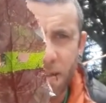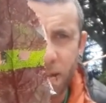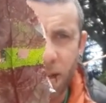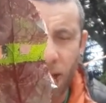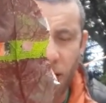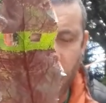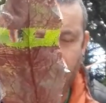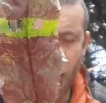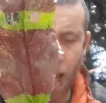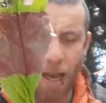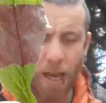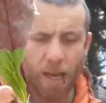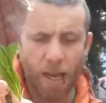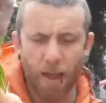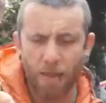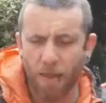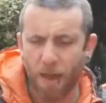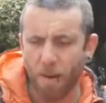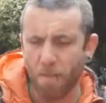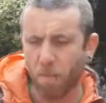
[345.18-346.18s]
Okay,
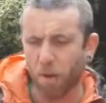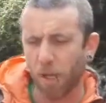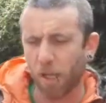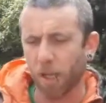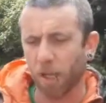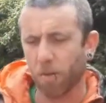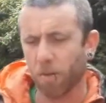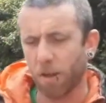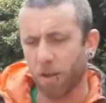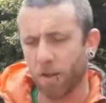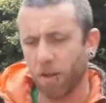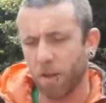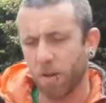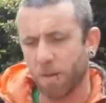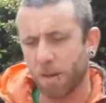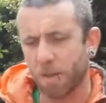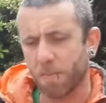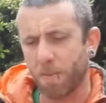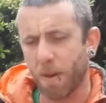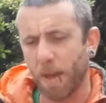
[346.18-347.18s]
and then what you're going to want to
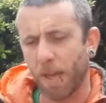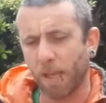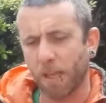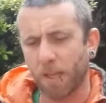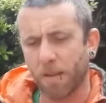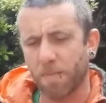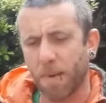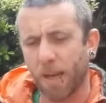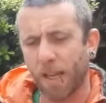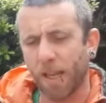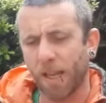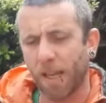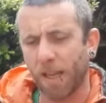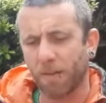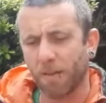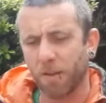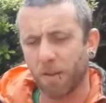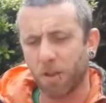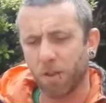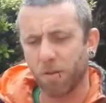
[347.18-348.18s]
do is paint as many
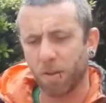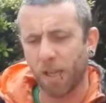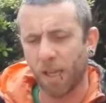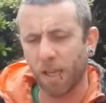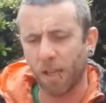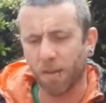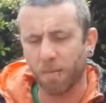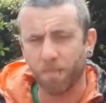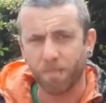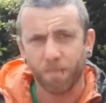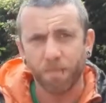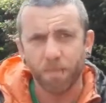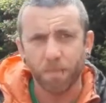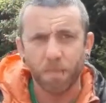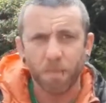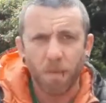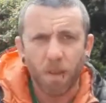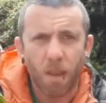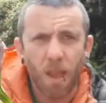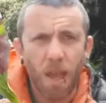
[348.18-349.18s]
leaves as you need
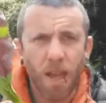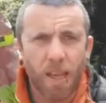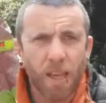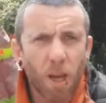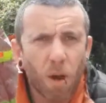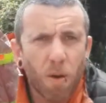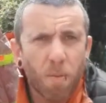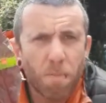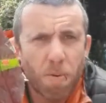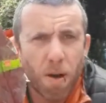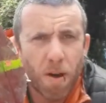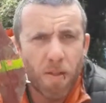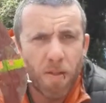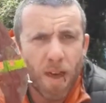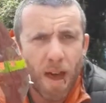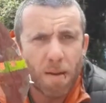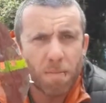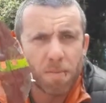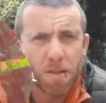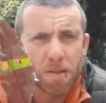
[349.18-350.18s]
and go and put
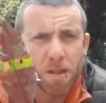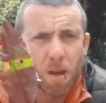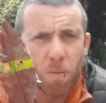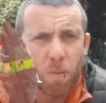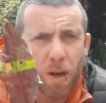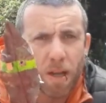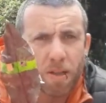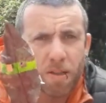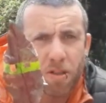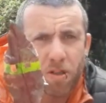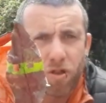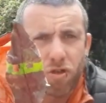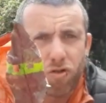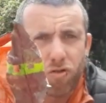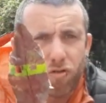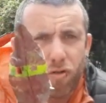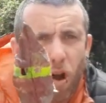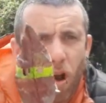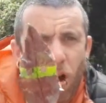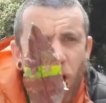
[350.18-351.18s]
them somewhere to
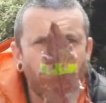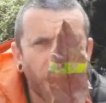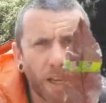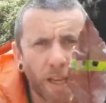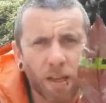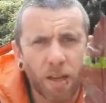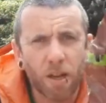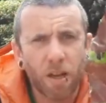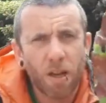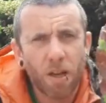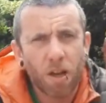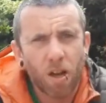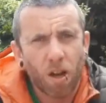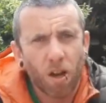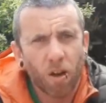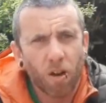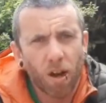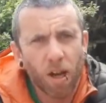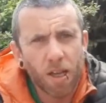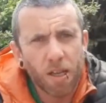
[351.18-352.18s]
dry.
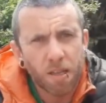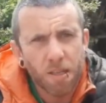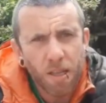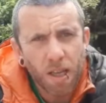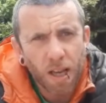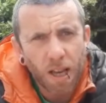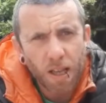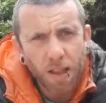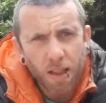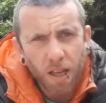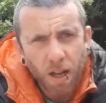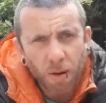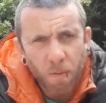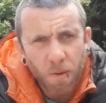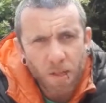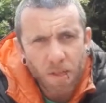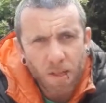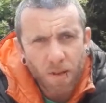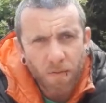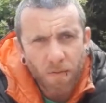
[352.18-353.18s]
All right, so you'll end up
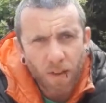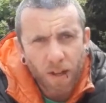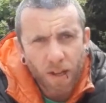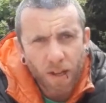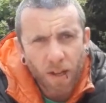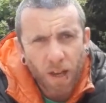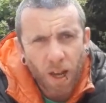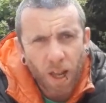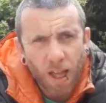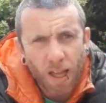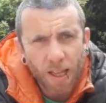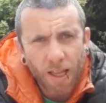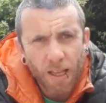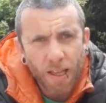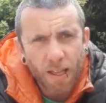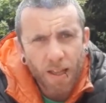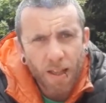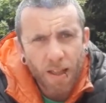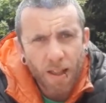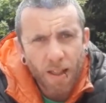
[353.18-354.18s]
with something like
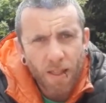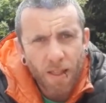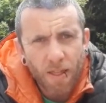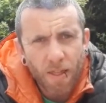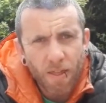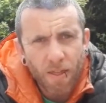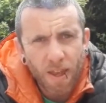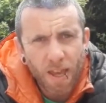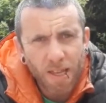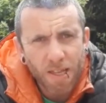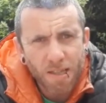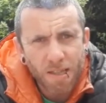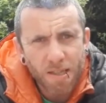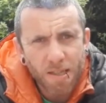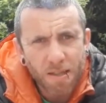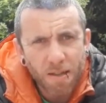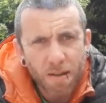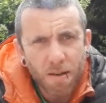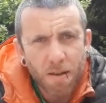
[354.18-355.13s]
this.